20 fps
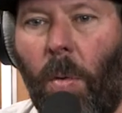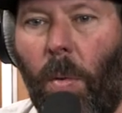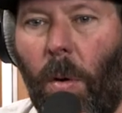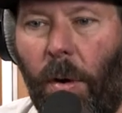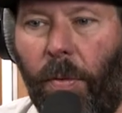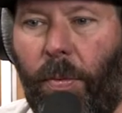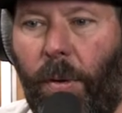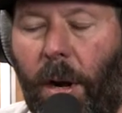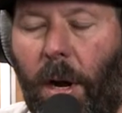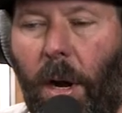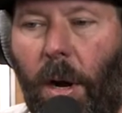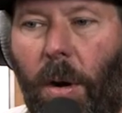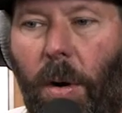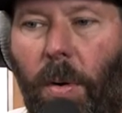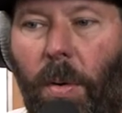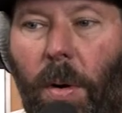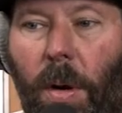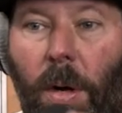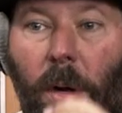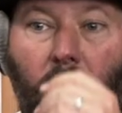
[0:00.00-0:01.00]
What if we
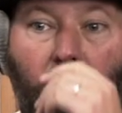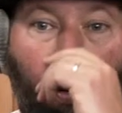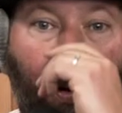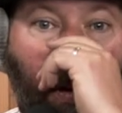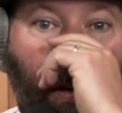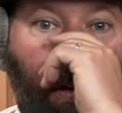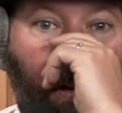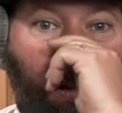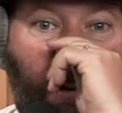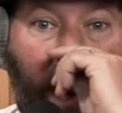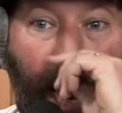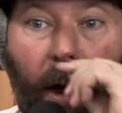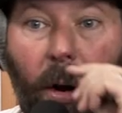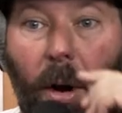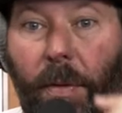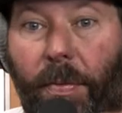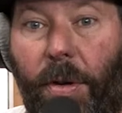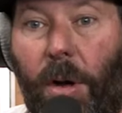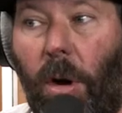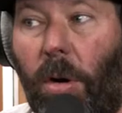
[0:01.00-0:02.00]
go down
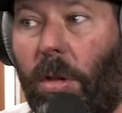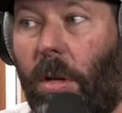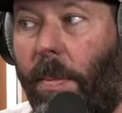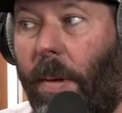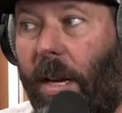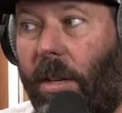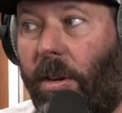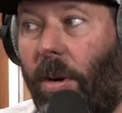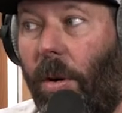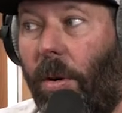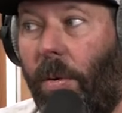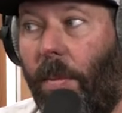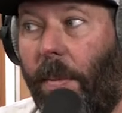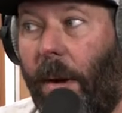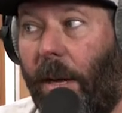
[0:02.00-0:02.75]
off the coast of Mexico